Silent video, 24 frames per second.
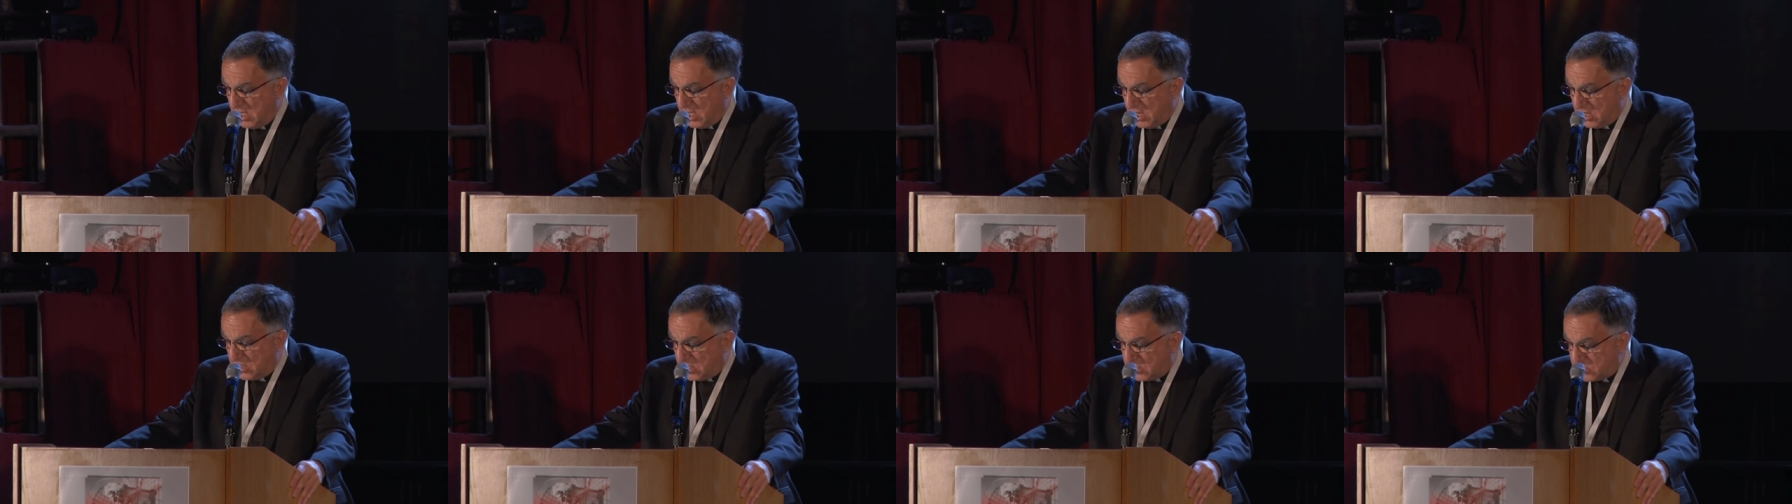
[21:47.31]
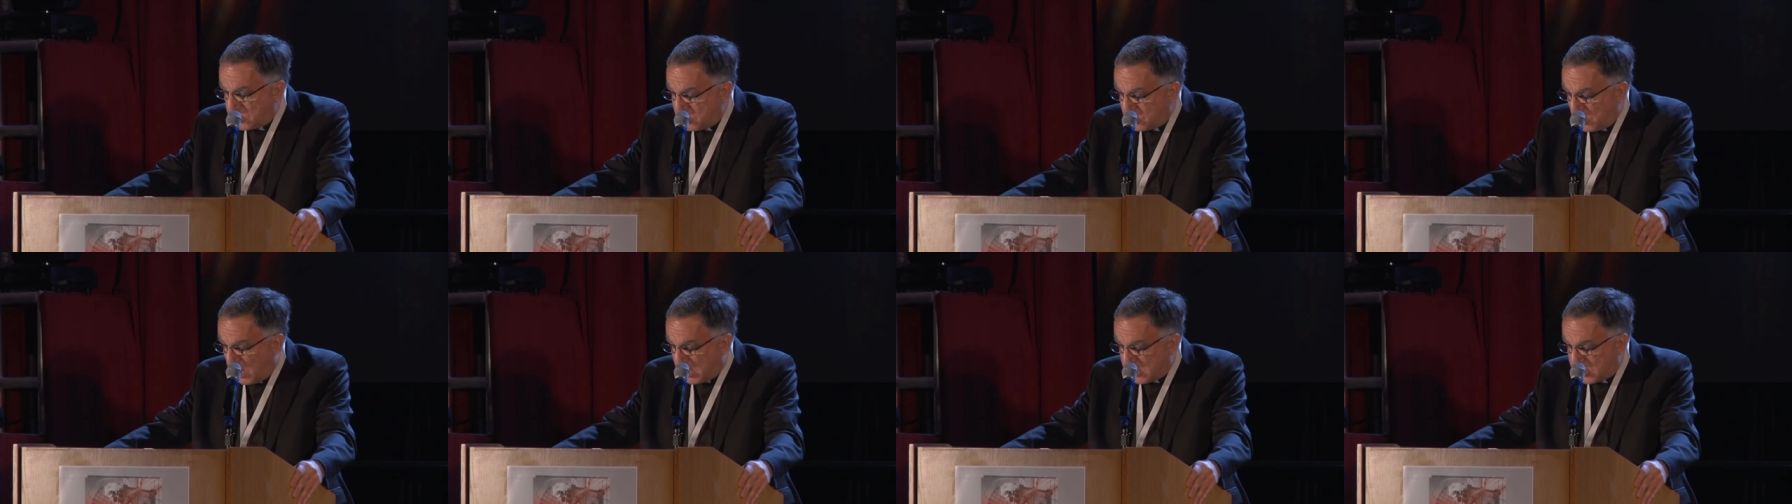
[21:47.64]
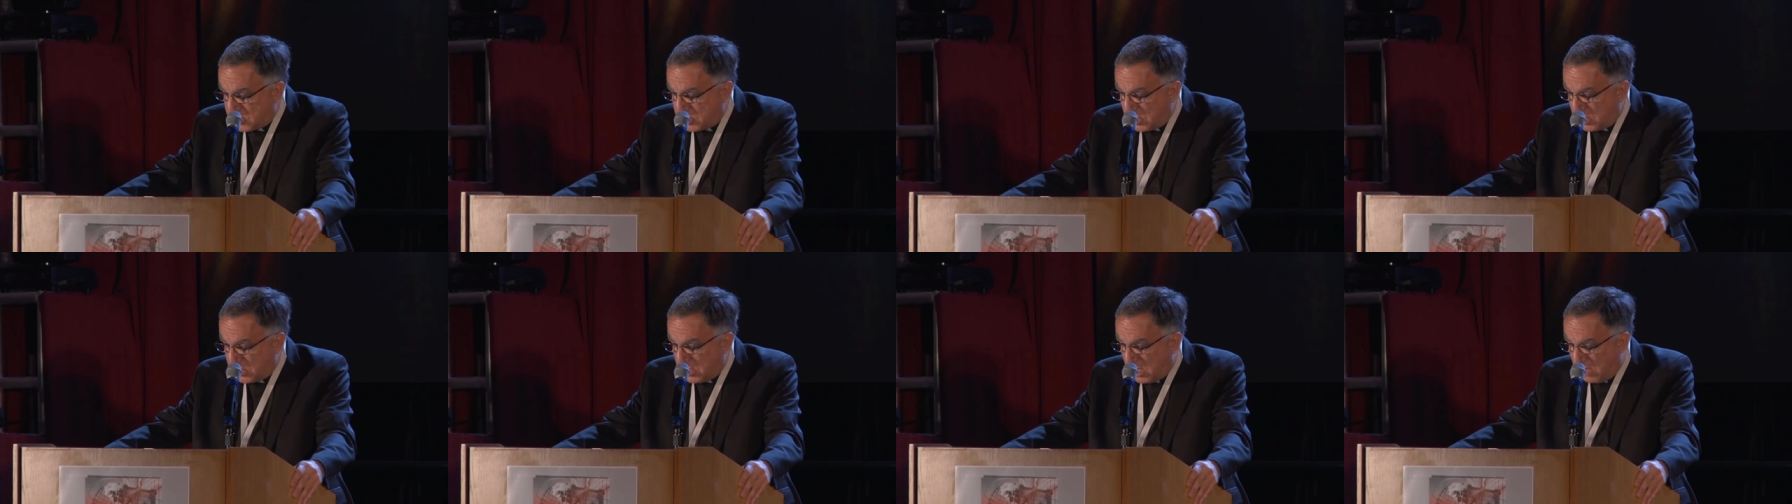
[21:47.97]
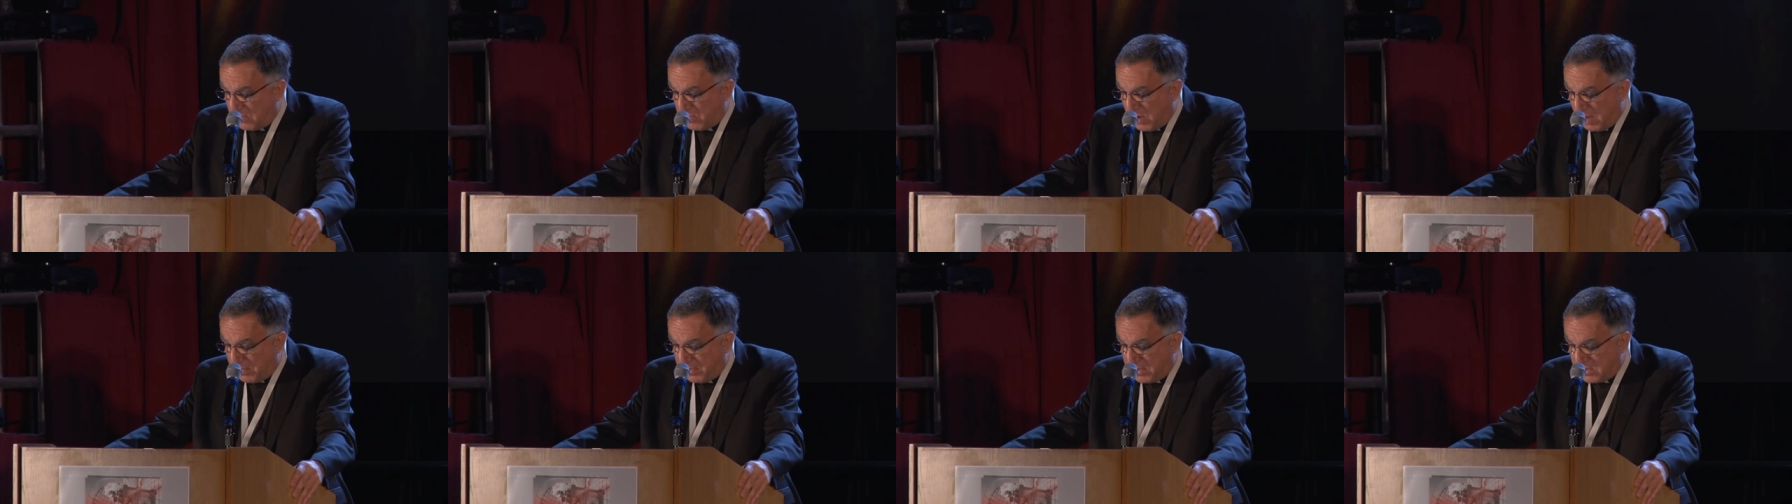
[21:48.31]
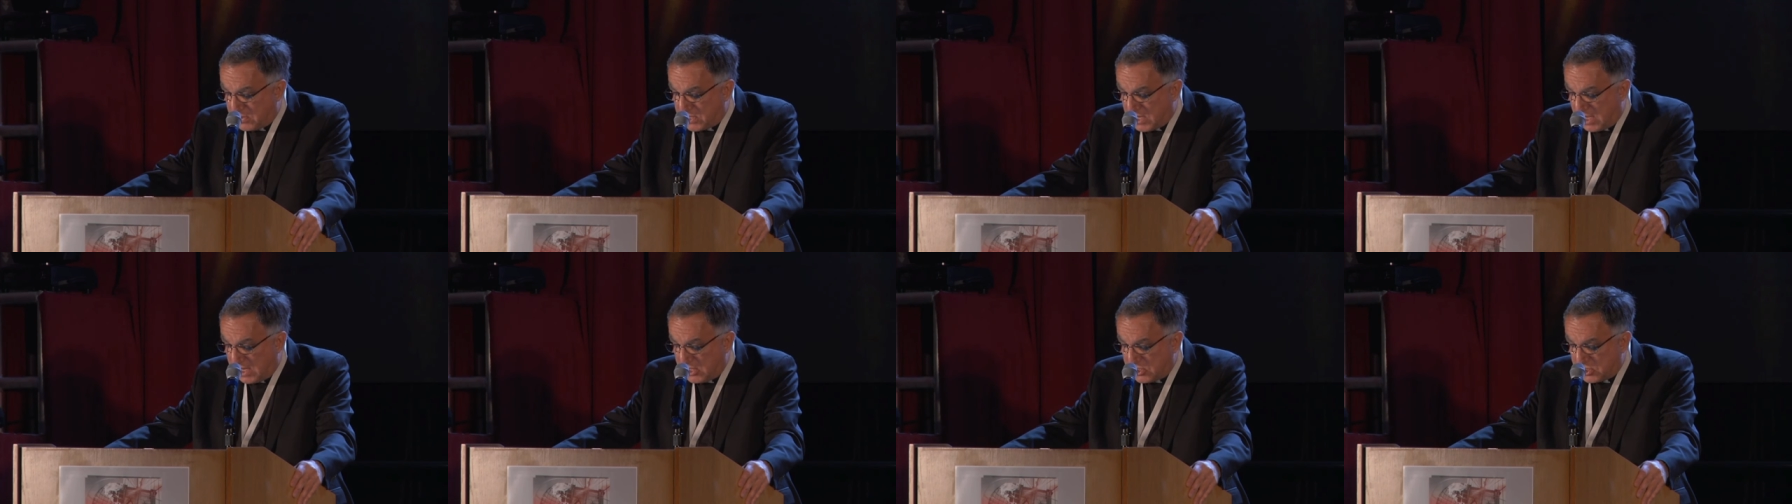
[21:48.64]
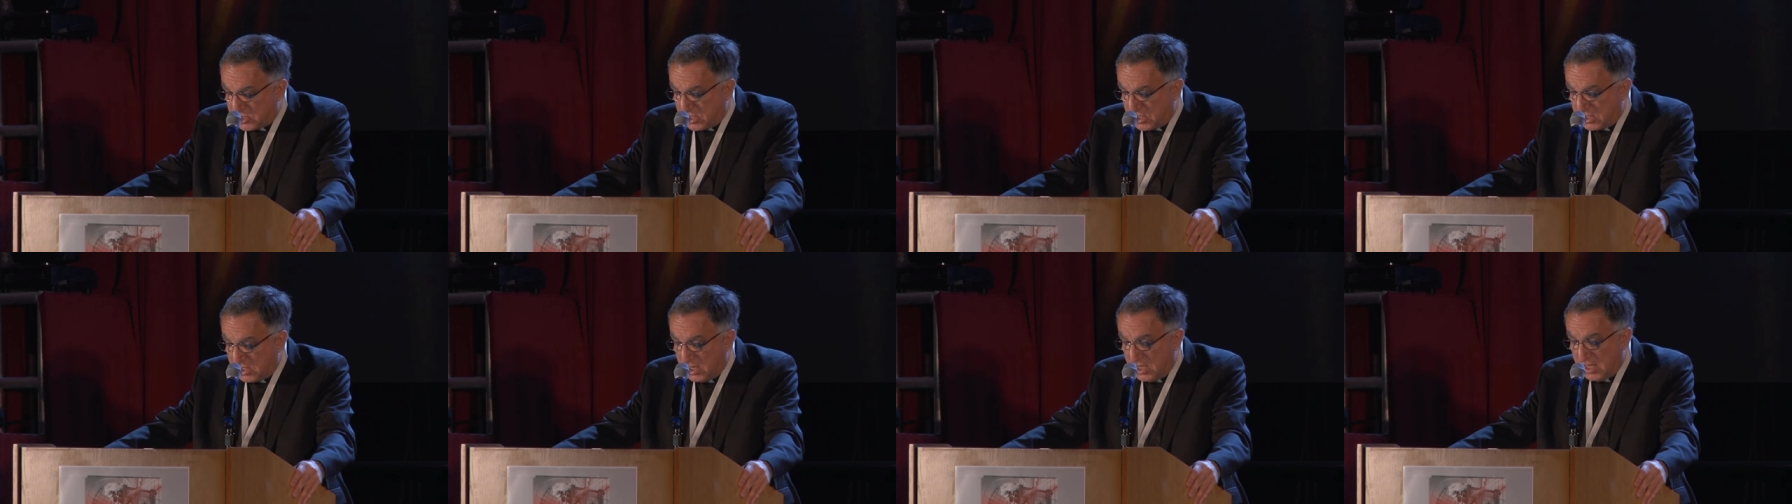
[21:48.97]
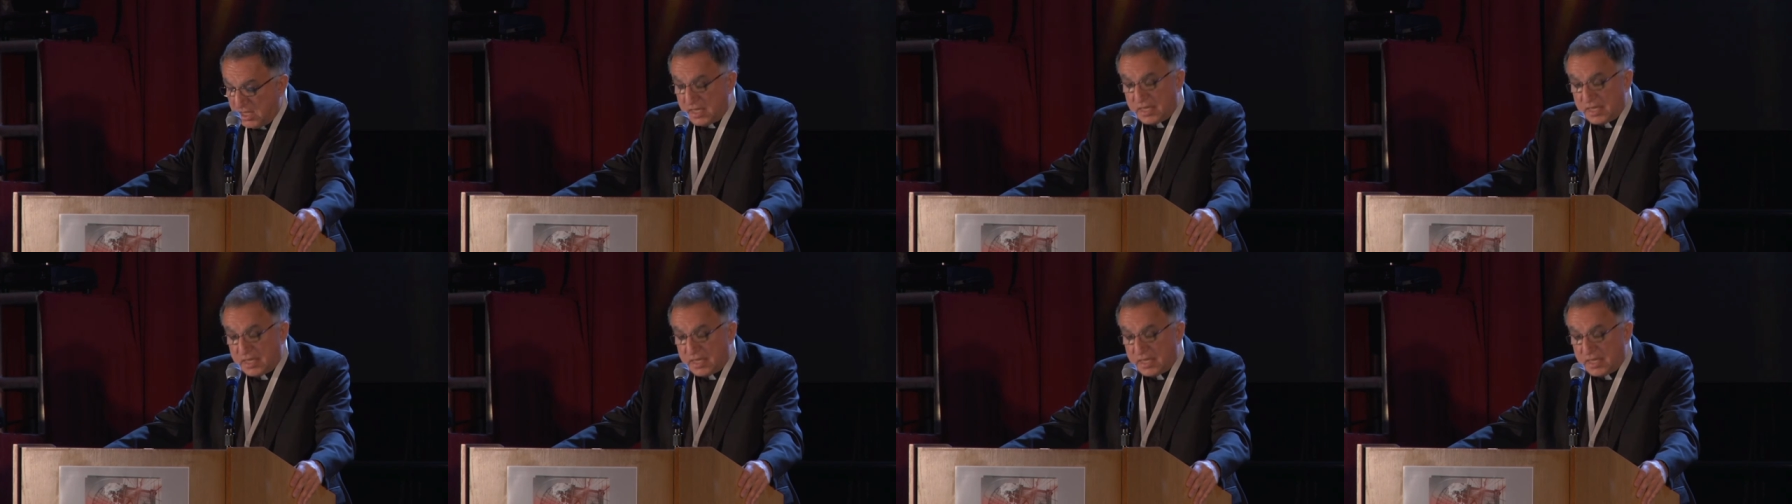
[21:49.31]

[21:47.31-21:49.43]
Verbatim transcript: destruction of reputation,